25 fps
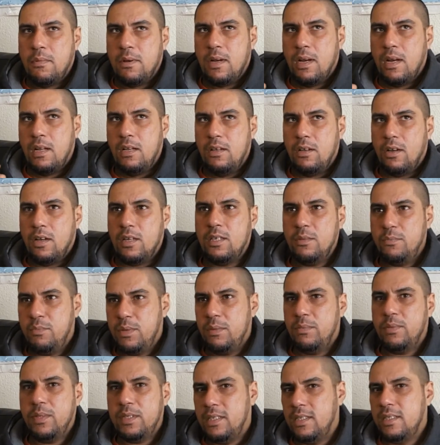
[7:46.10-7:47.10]
A lot of
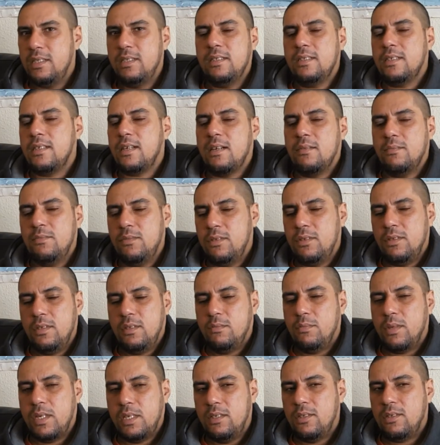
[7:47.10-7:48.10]
people didn't come to the
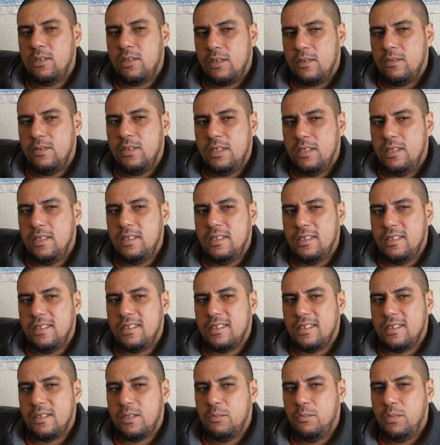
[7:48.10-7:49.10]
base after
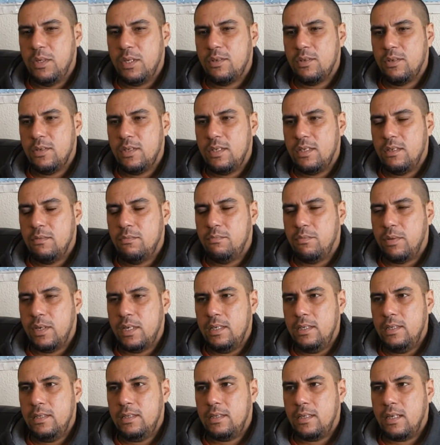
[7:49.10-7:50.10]
T-Zers because the
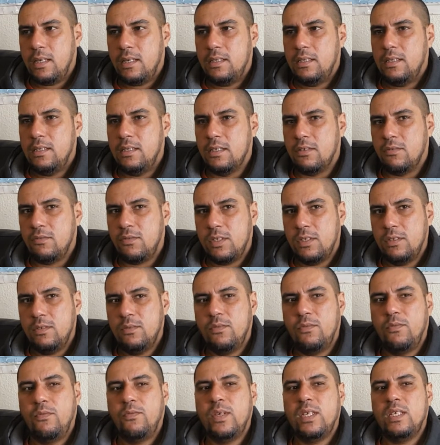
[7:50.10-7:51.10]
base had a different
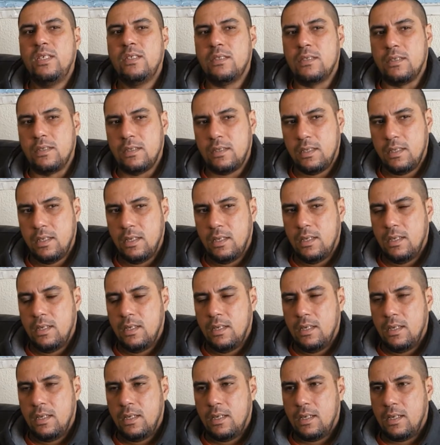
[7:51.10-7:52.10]
feel
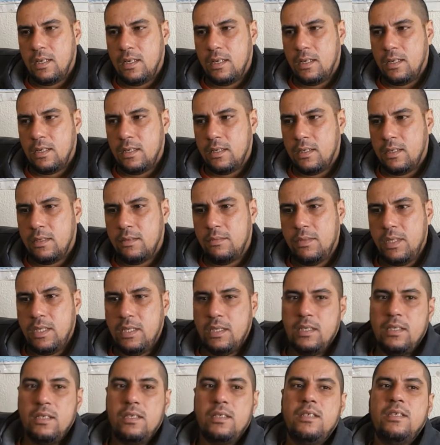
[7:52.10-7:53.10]
in
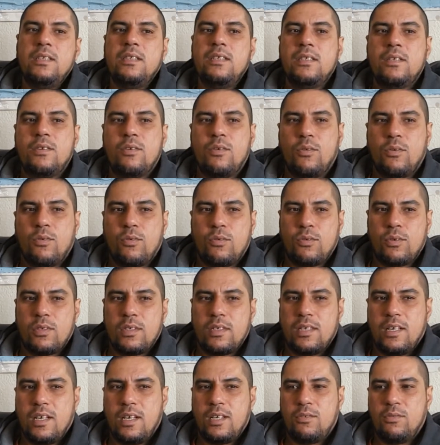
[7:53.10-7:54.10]
its decor.
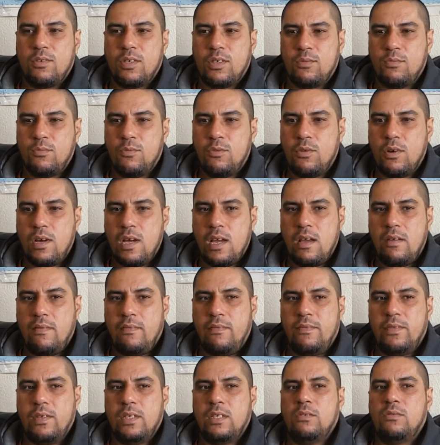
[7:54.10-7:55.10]
It was more
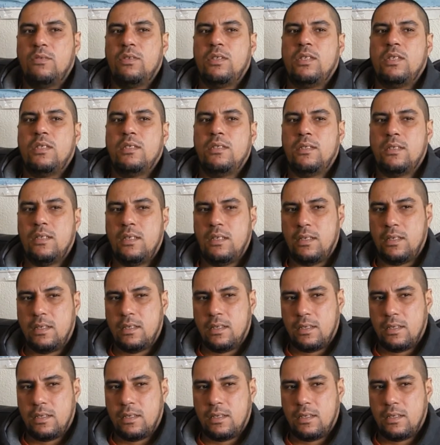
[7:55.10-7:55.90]
Afrocentric.